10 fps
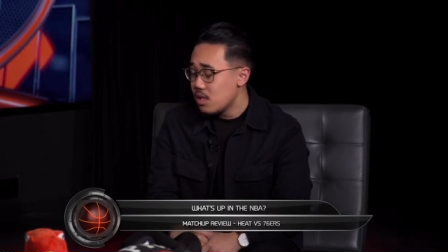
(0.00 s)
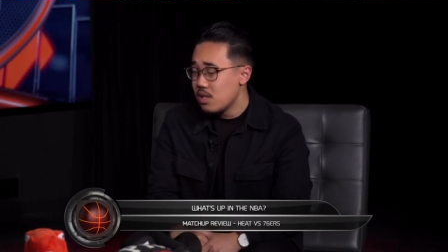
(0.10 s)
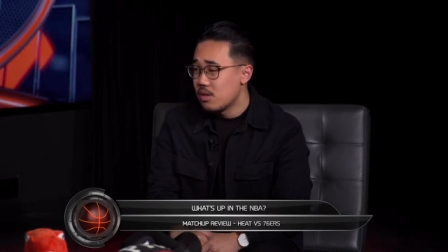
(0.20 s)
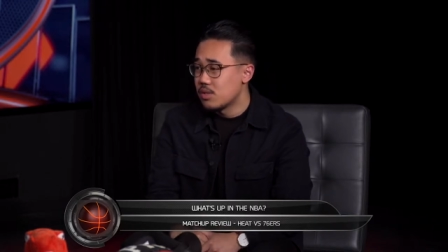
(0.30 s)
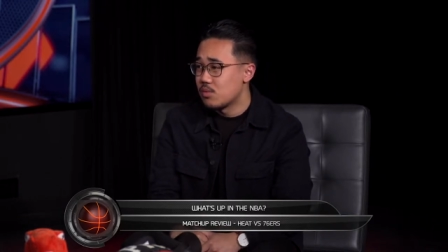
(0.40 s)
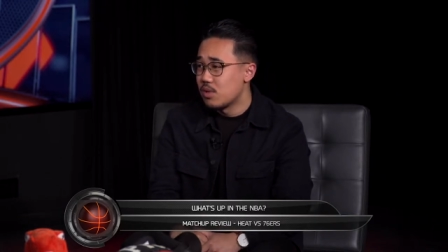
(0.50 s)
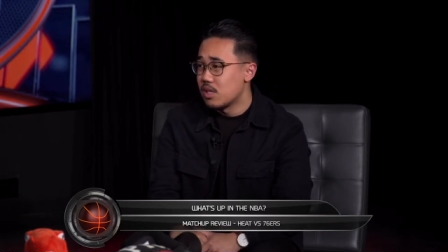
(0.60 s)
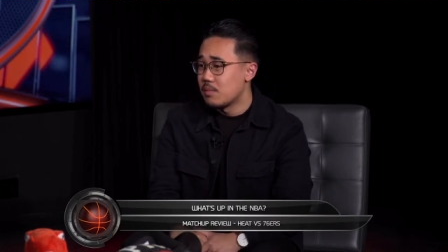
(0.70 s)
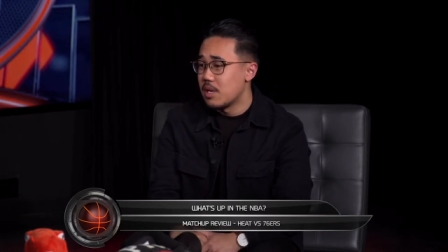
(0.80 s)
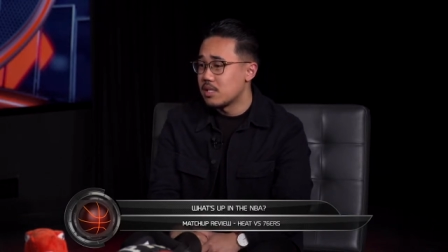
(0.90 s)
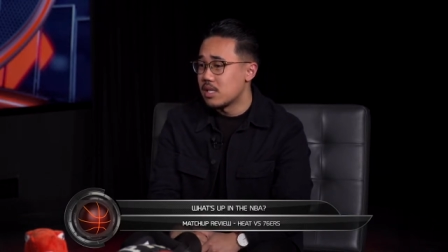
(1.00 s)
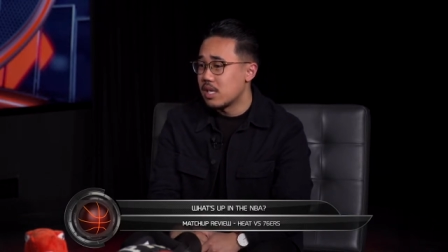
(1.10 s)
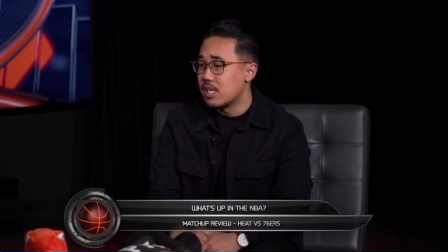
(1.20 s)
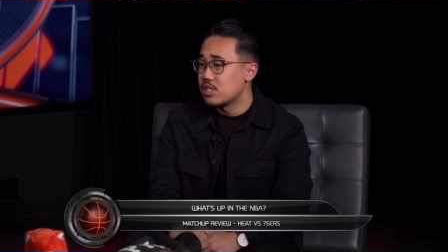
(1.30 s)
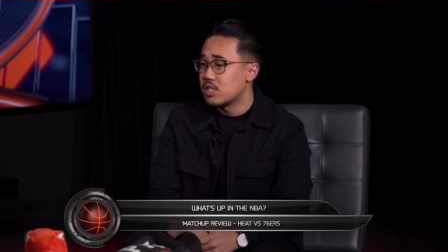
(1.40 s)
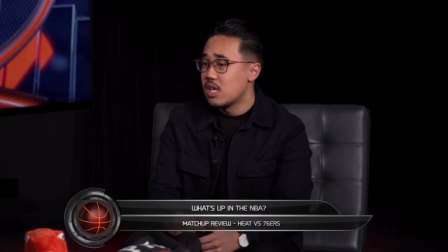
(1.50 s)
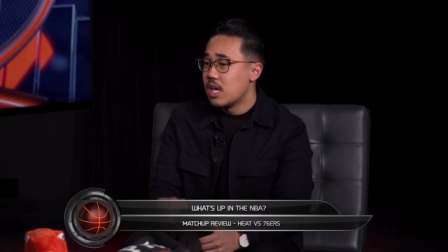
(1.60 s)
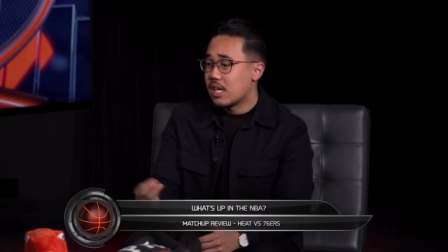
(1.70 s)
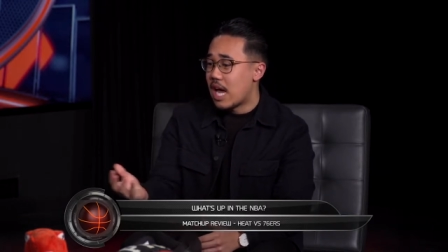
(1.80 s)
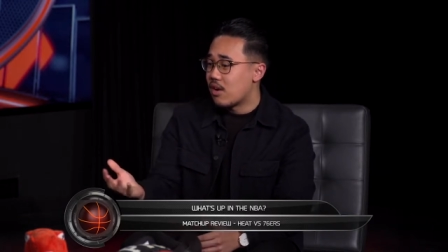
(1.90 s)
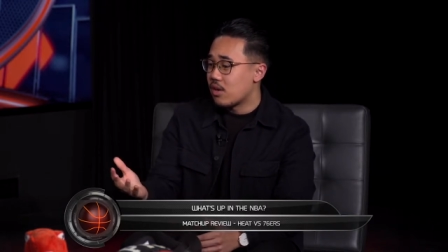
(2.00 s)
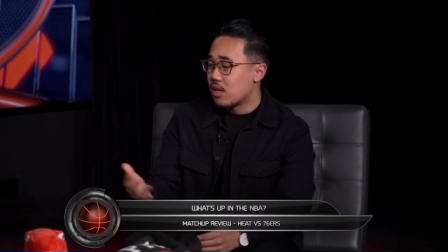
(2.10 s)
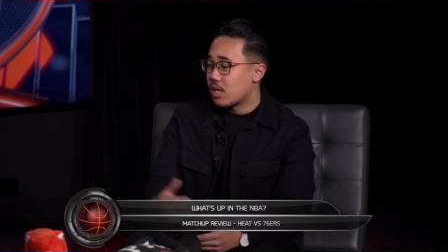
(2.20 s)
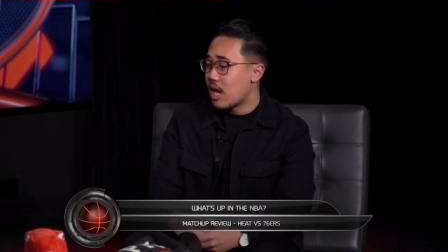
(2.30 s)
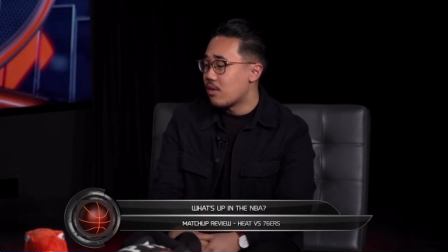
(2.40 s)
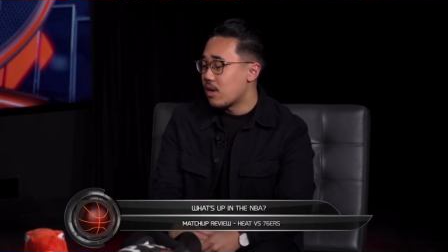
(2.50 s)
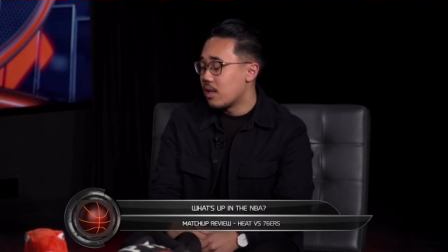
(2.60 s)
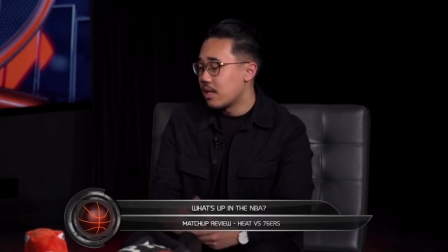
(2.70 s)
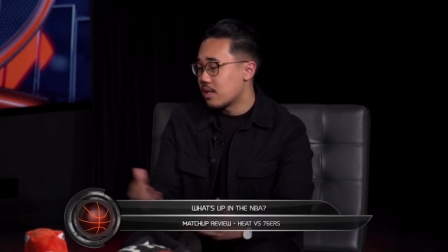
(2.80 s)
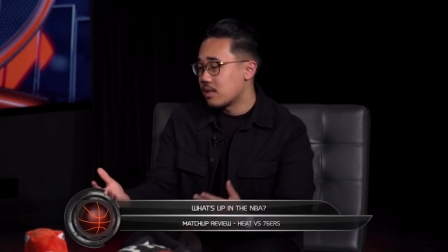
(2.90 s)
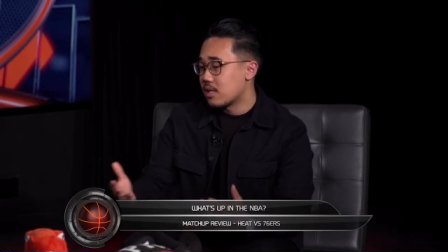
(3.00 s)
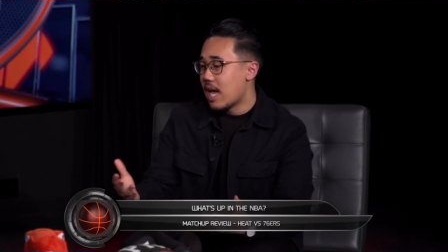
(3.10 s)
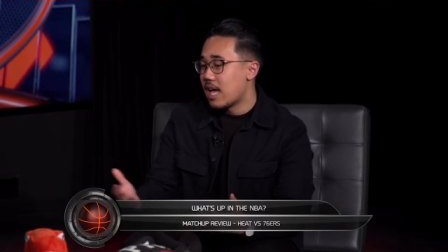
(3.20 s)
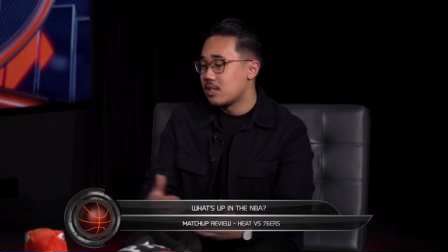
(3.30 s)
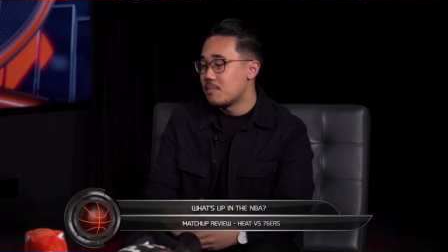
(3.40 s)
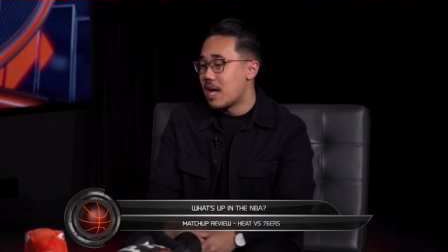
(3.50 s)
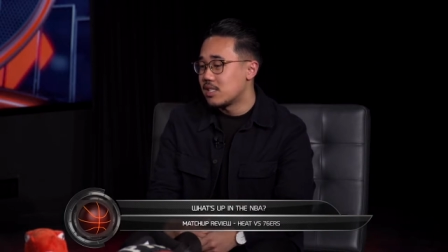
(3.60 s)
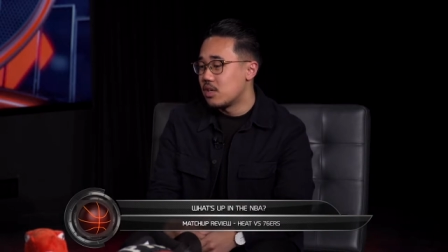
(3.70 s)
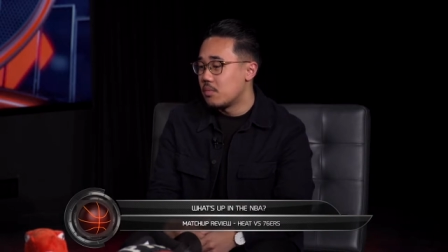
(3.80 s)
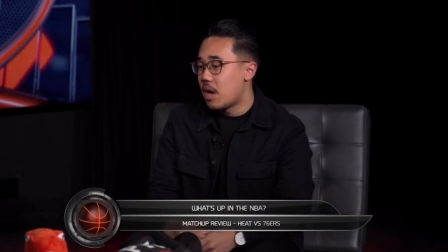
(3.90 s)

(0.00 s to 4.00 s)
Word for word: He was so, really amazing. He's just counter, counter, like they had to match up.